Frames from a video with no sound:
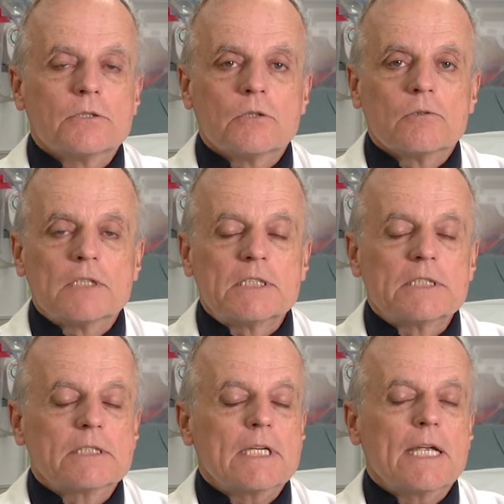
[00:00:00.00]

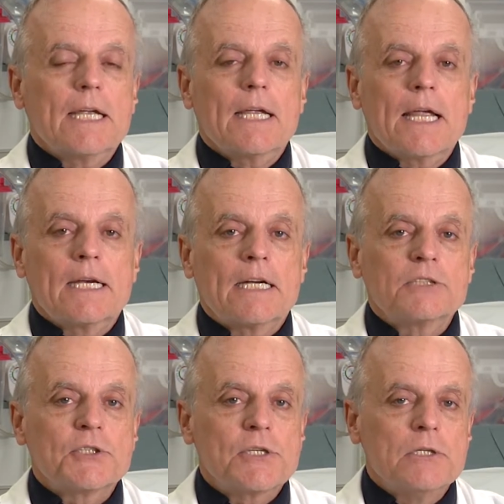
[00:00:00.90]
Children's
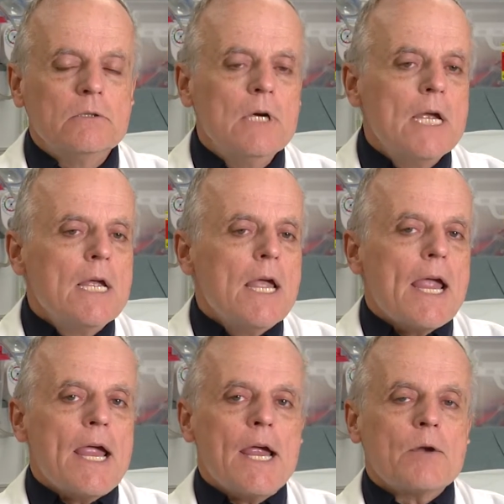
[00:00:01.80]
NICU,
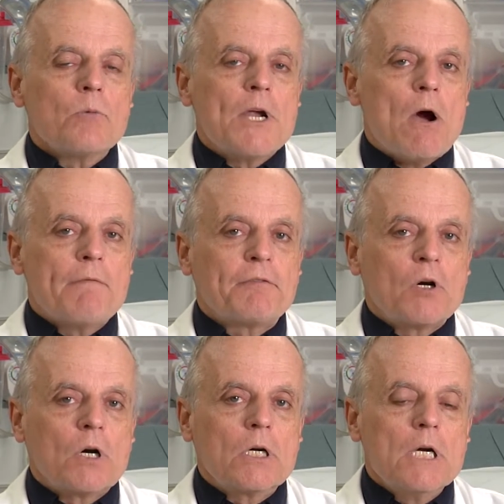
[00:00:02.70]
and we
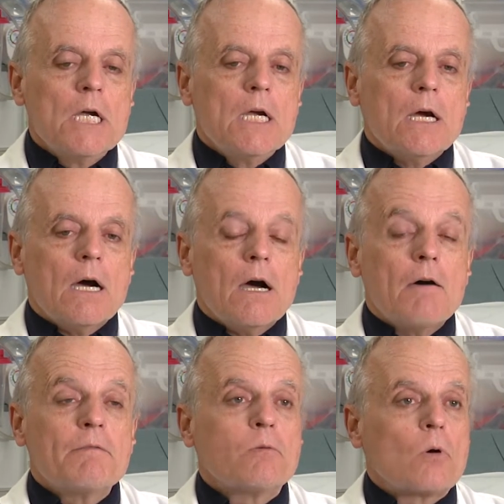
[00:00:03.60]
offer
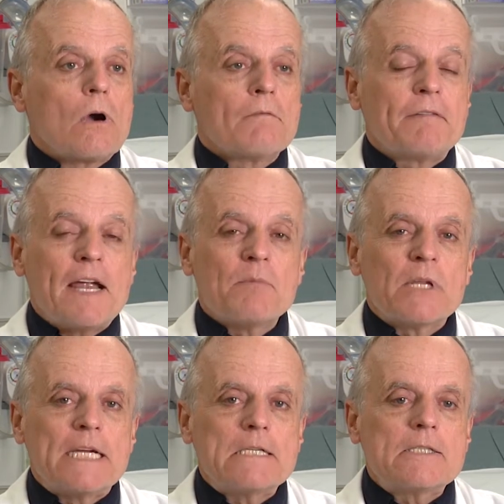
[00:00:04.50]
uh, for our
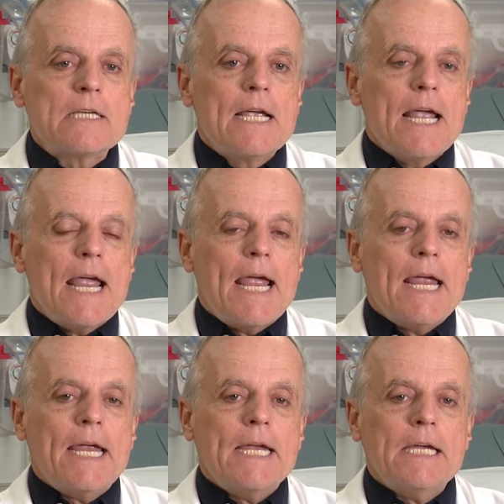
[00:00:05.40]
families
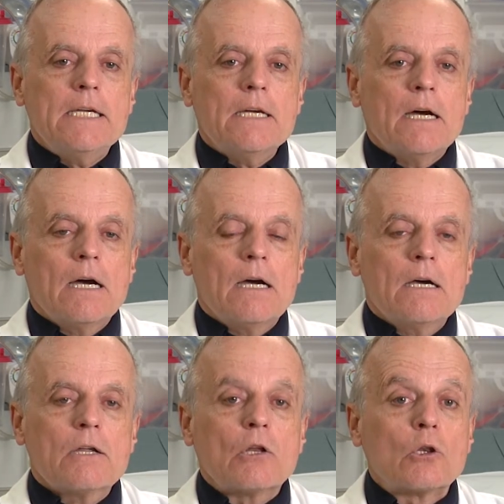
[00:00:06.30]
a
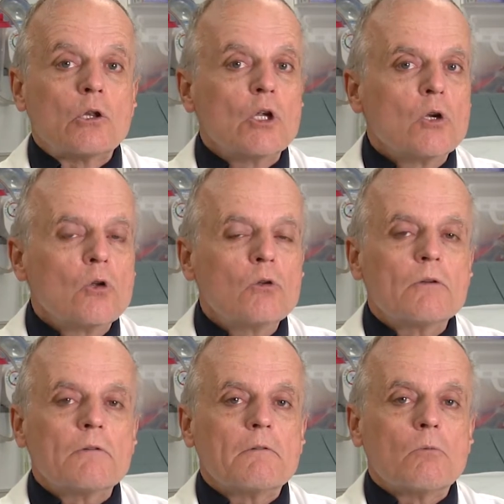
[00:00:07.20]
uh,
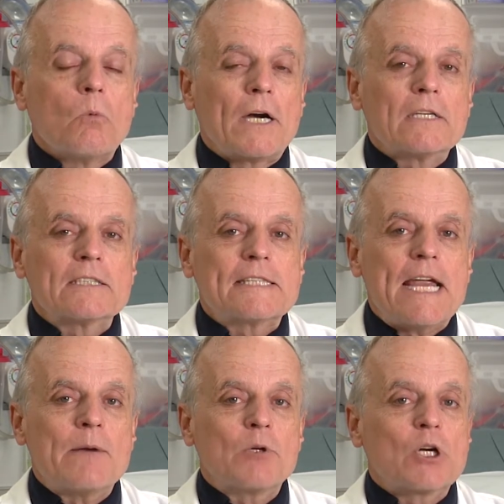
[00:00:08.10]
little wireless
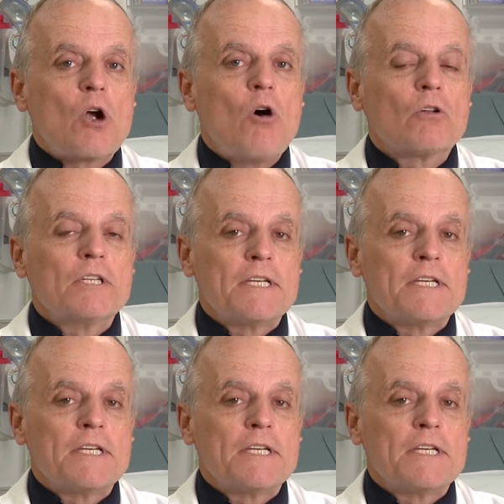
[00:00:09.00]
camera called the